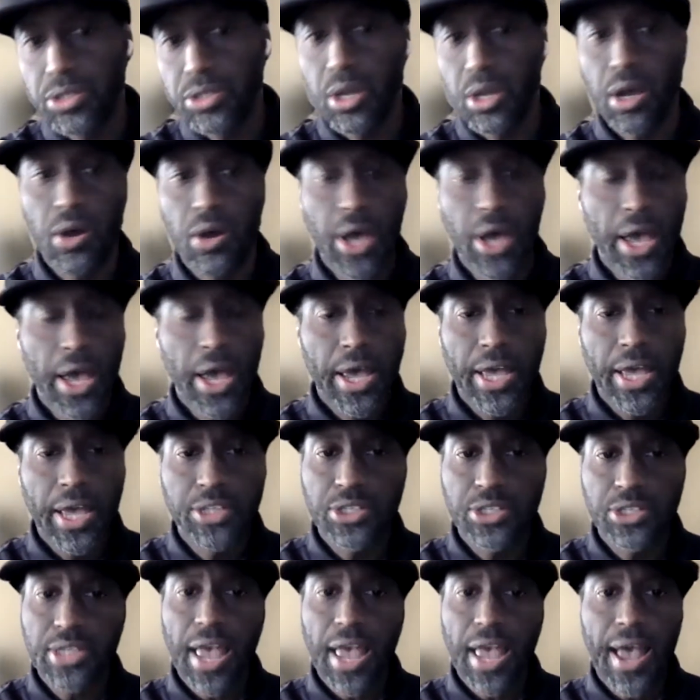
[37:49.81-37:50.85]
So
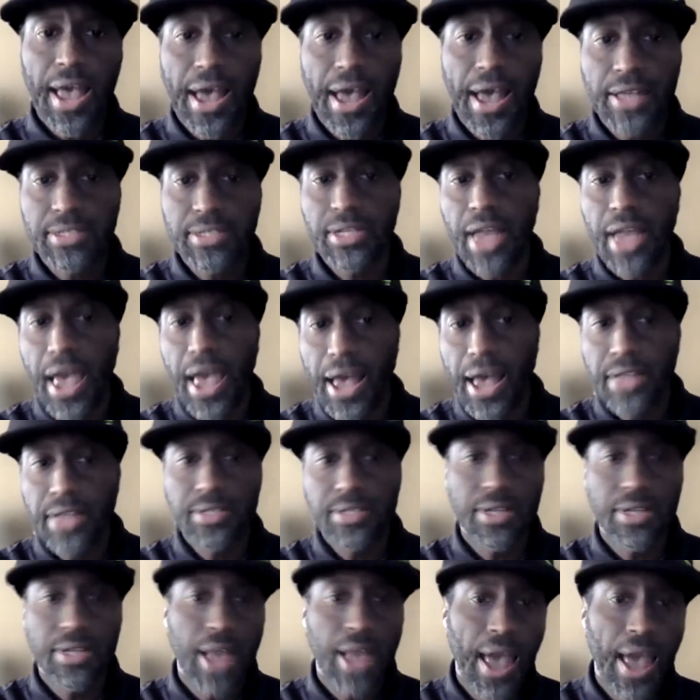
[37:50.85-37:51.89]
it just adds and
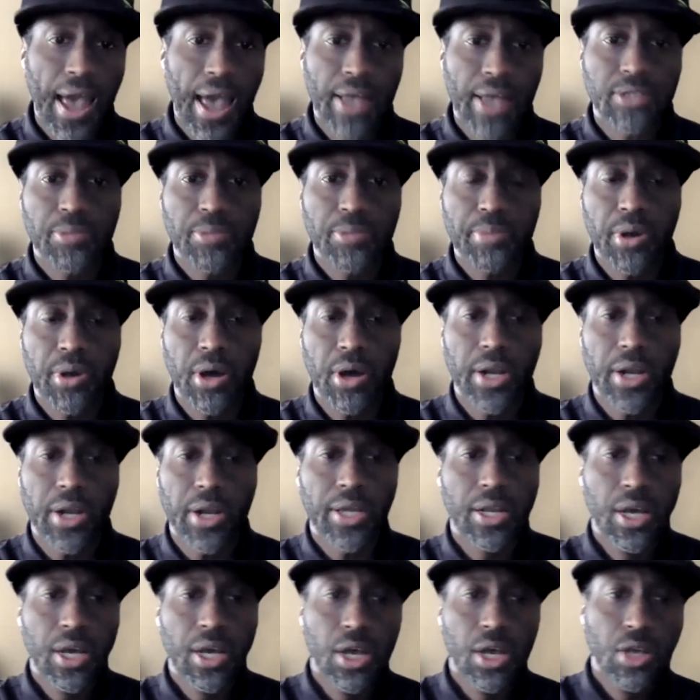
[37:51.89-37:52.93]
adds and adds
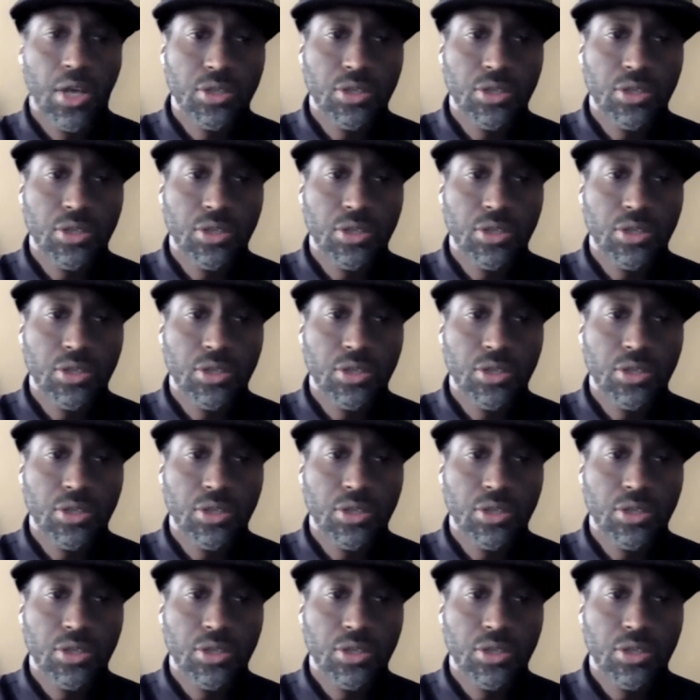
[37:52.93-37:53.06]
upon it.